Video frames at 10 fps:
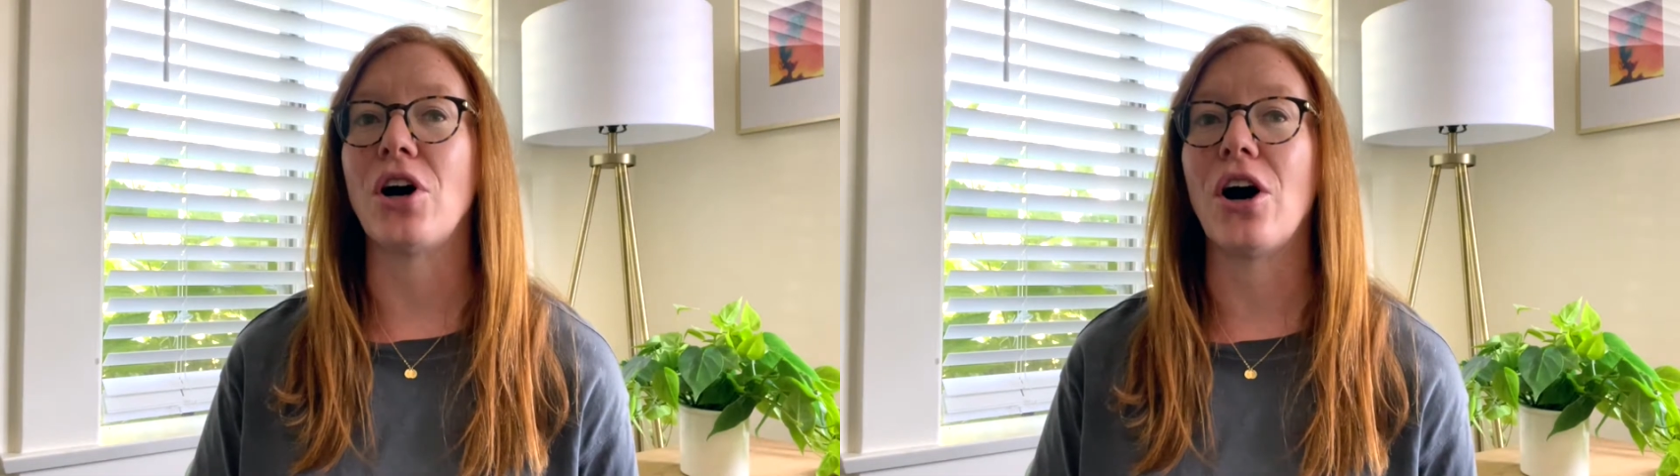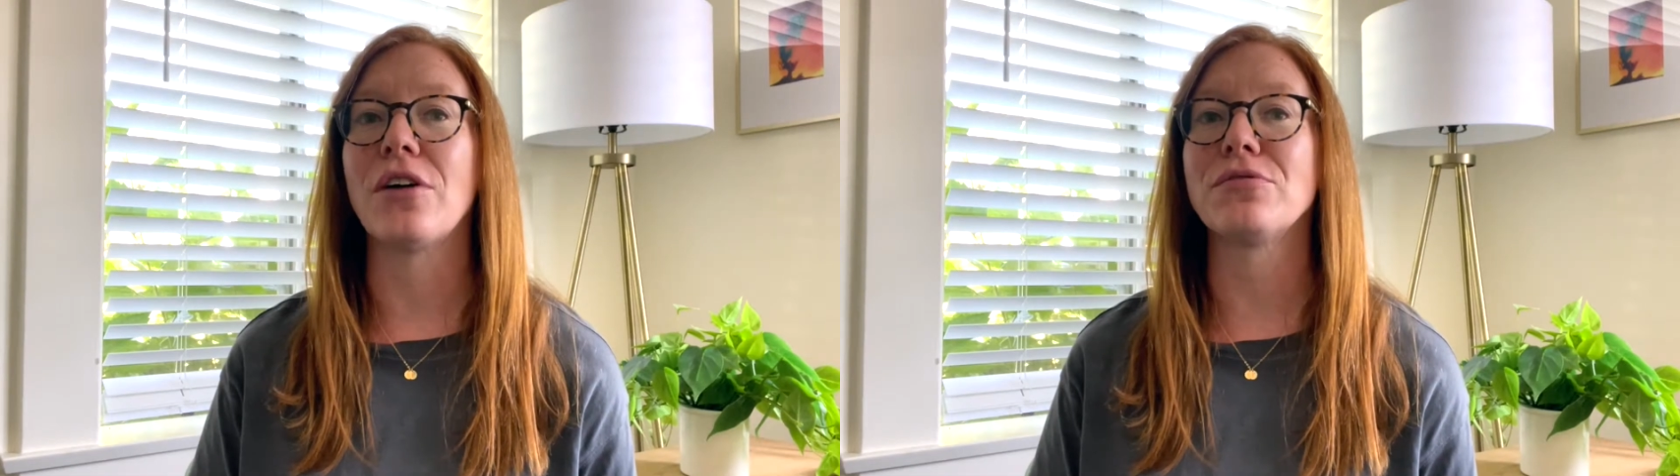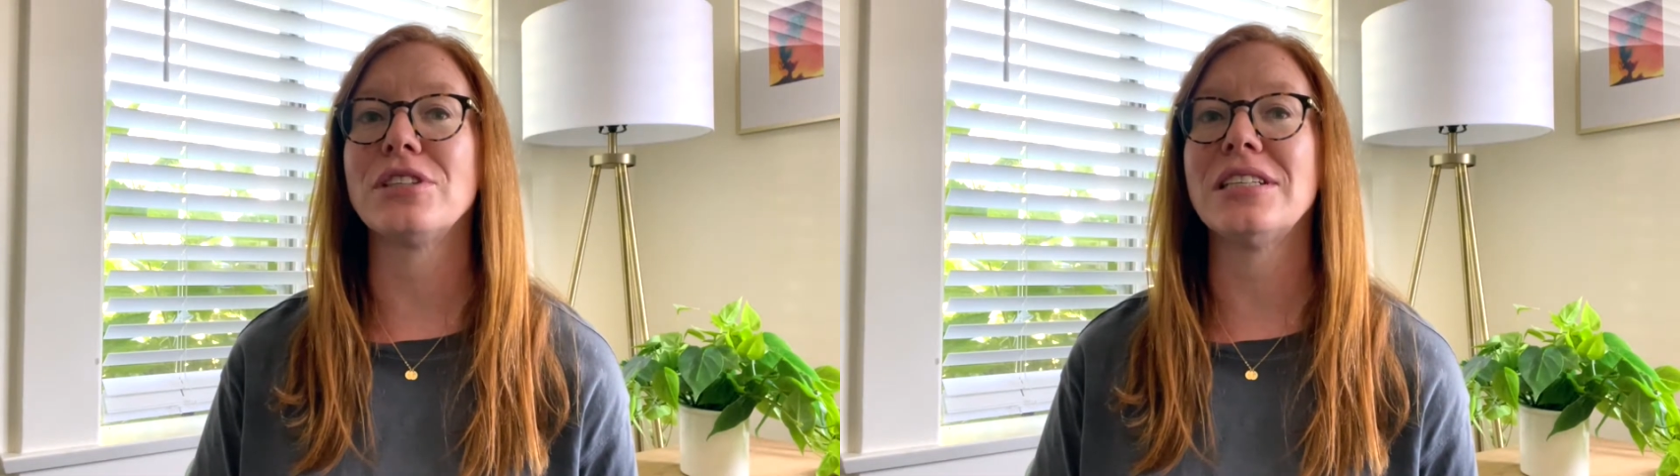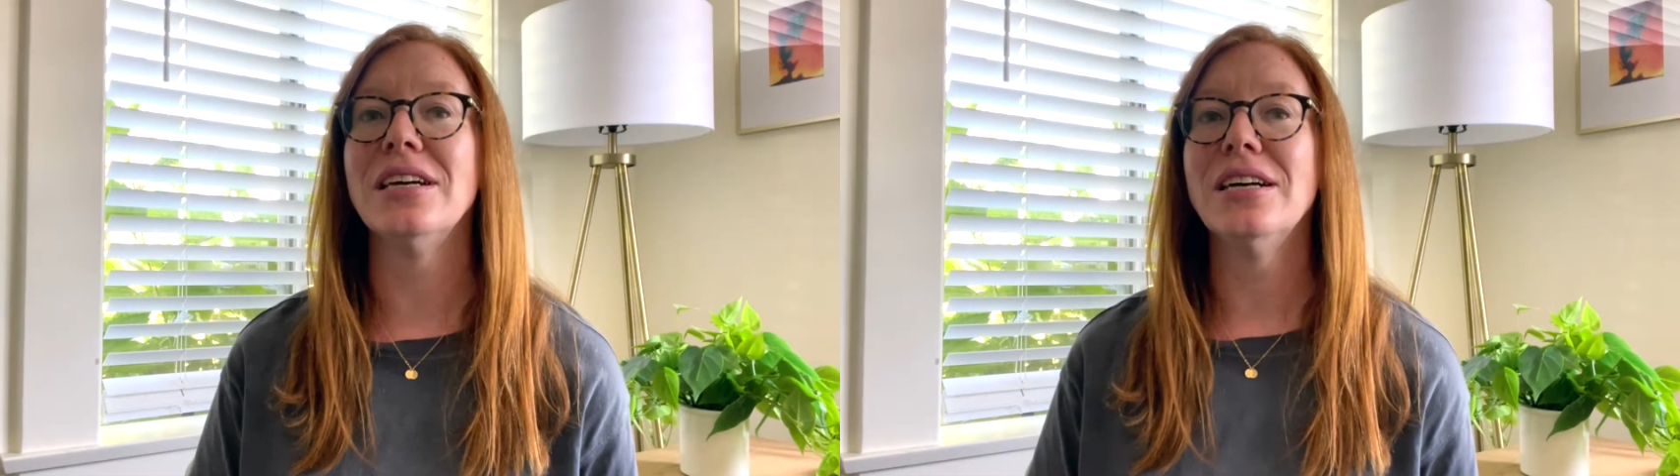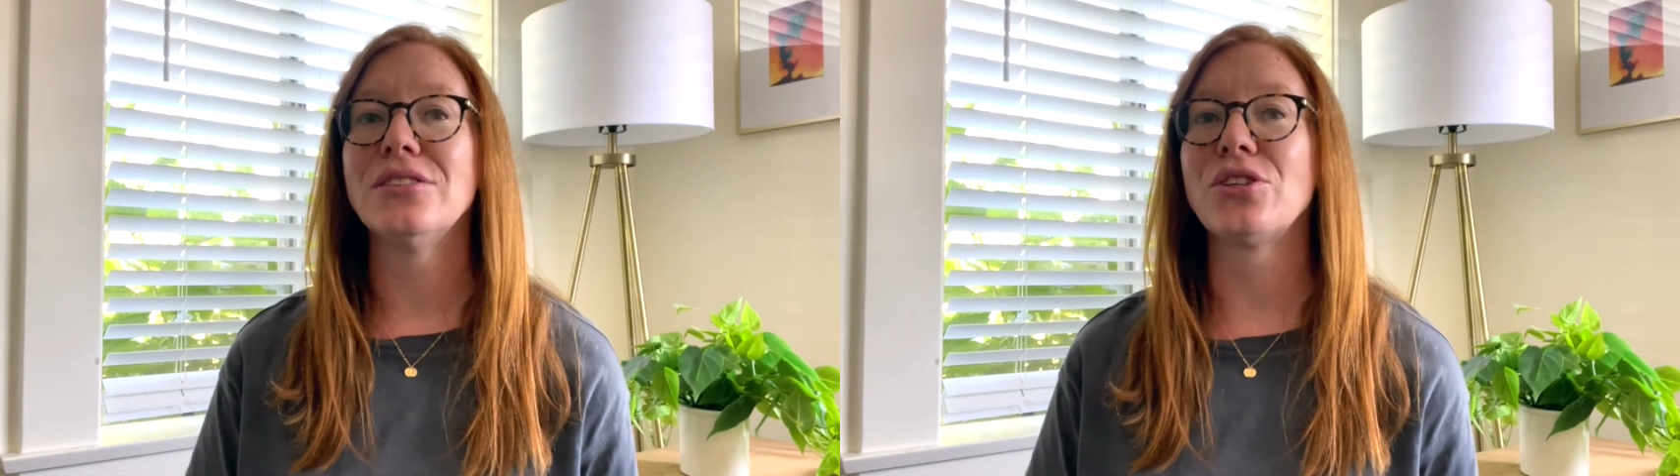offering
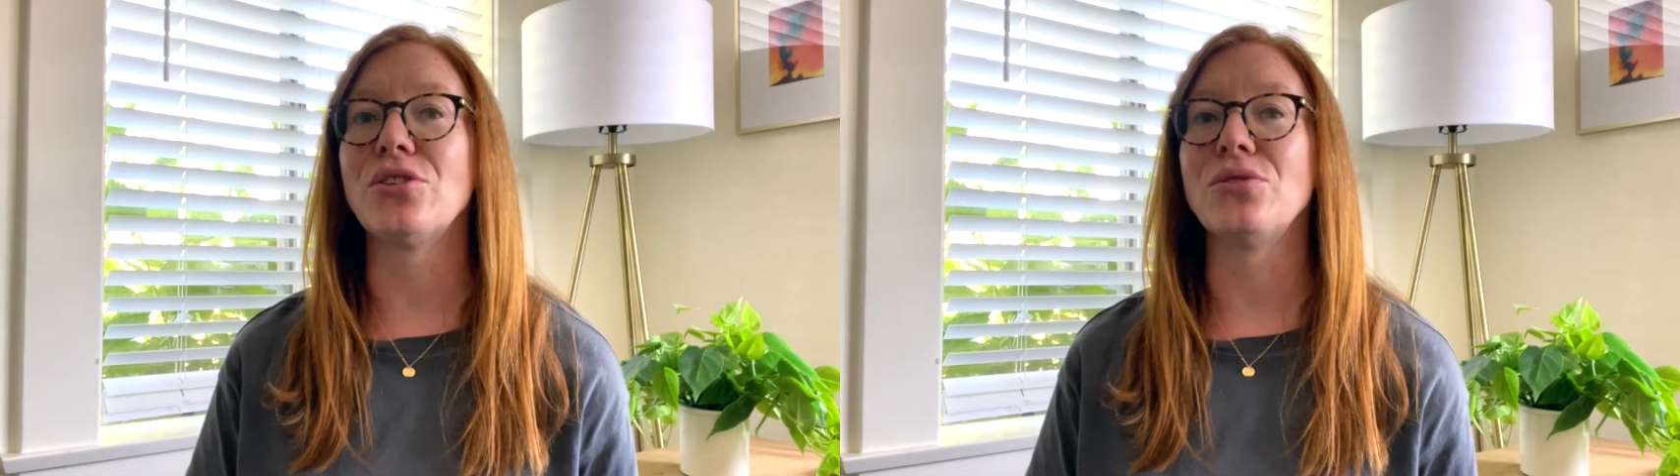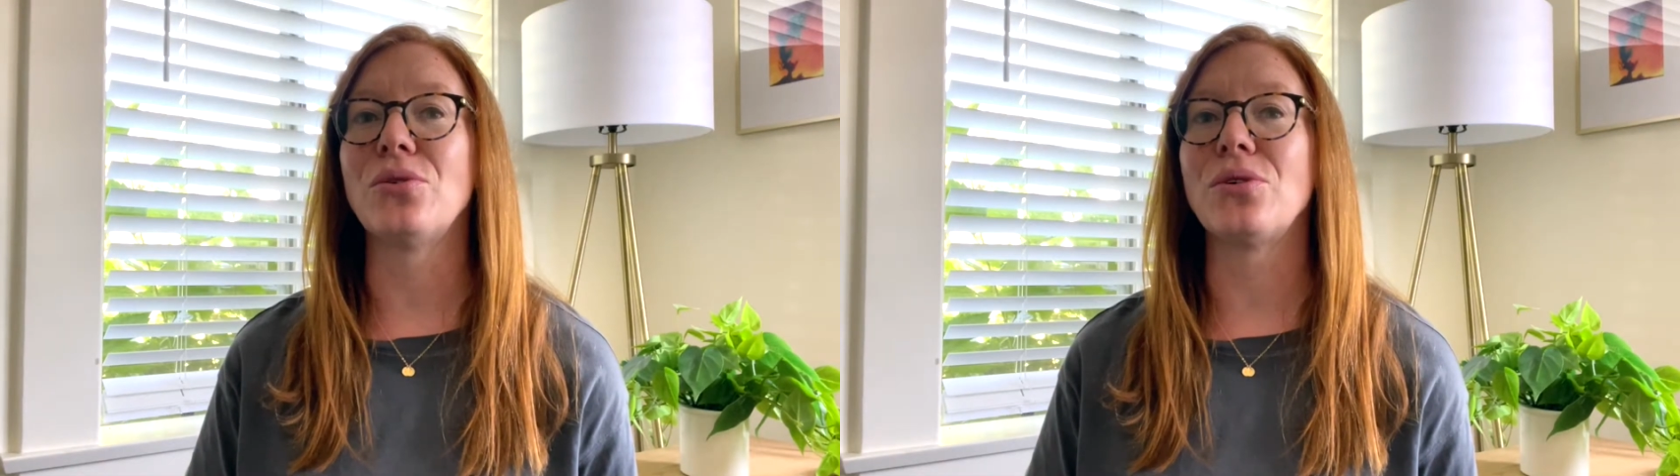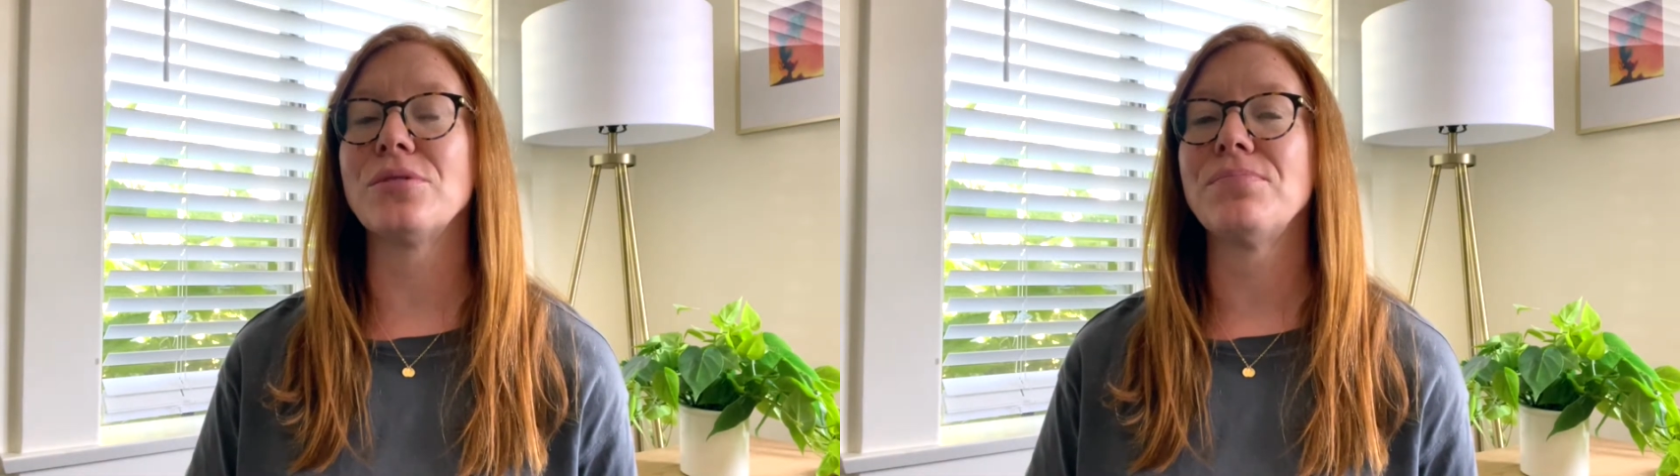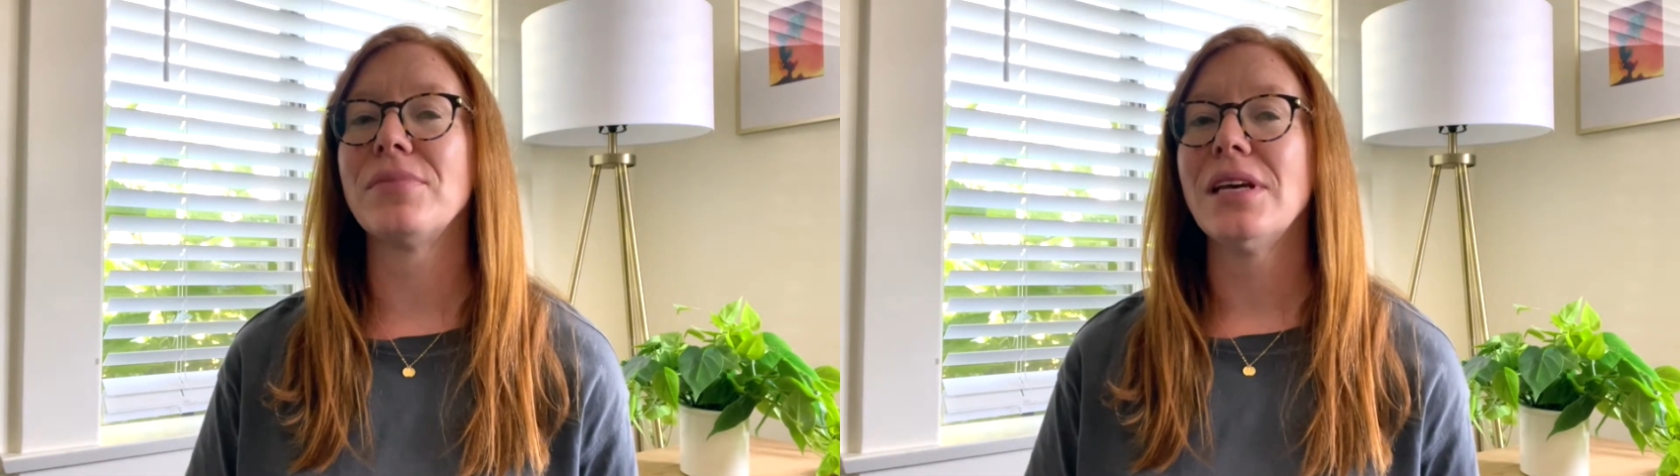to the Lord.